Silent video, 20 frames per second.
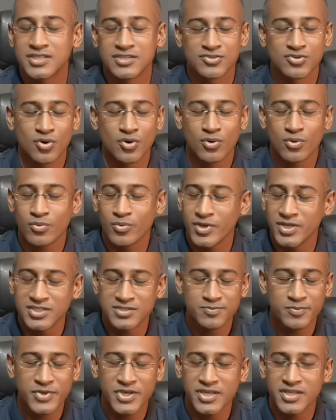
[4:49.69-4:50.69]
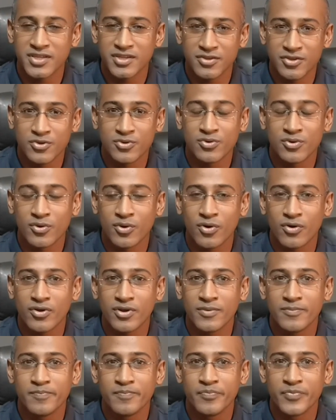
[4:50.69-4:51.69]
has always been in you, Lord.